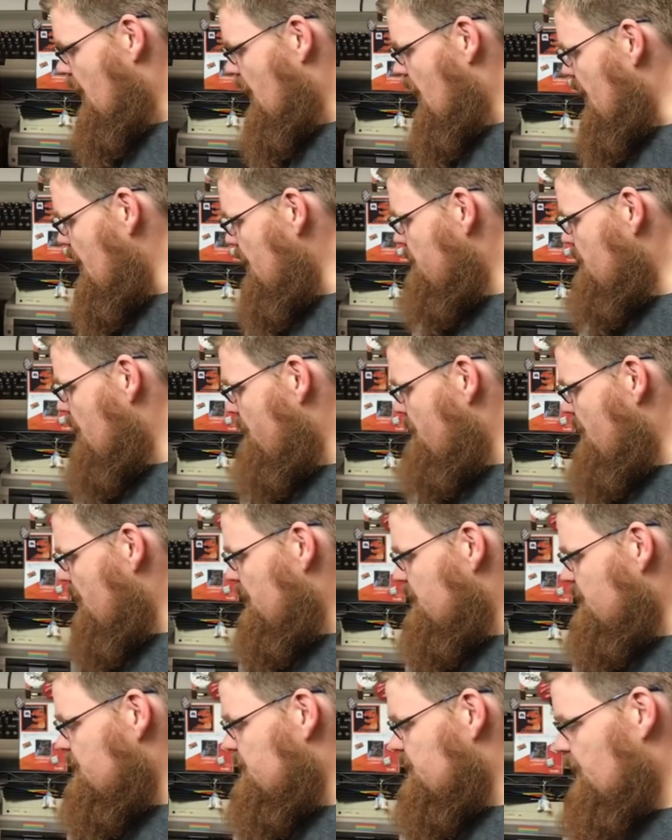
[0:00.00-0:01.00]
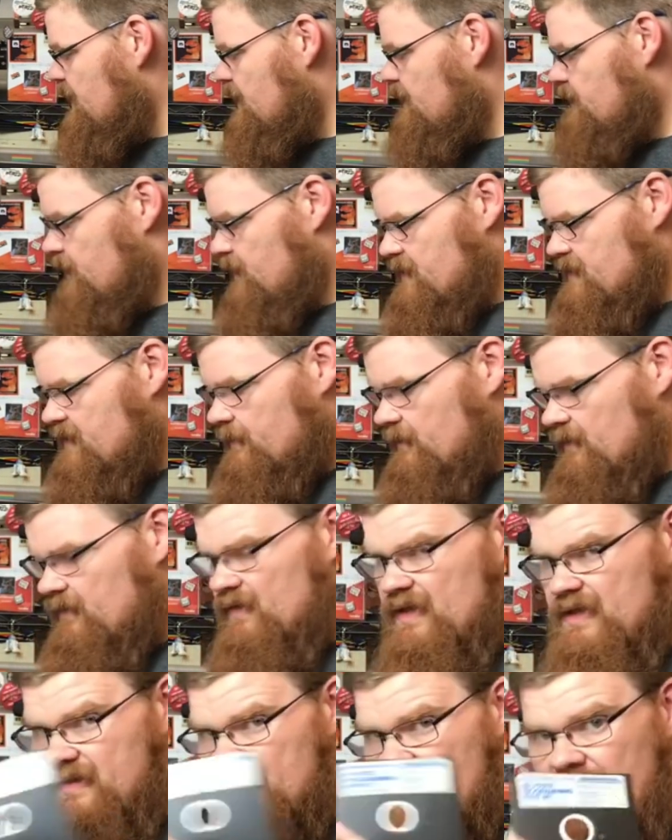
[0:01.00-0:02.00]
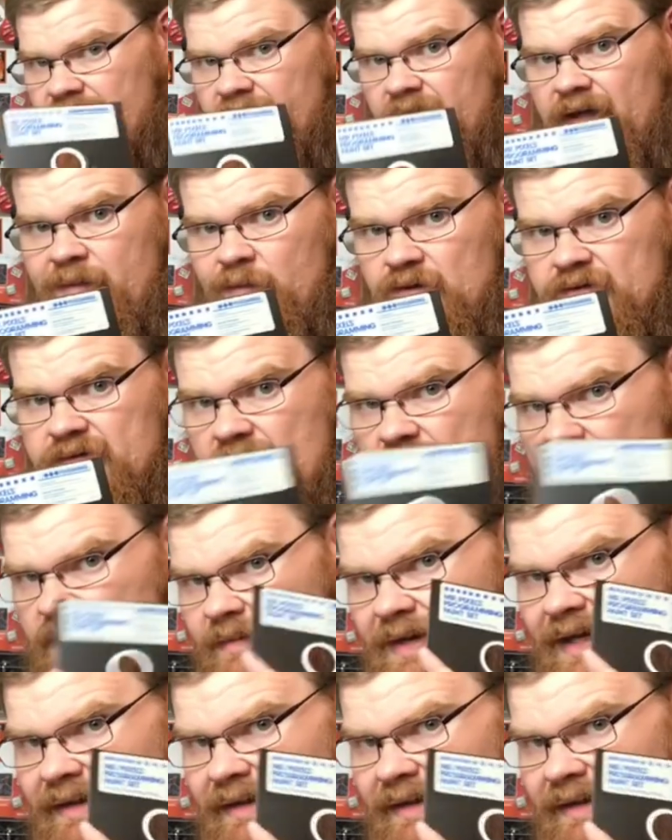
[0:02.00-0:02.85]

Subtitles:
I made a discovery. Some of these have labels on them,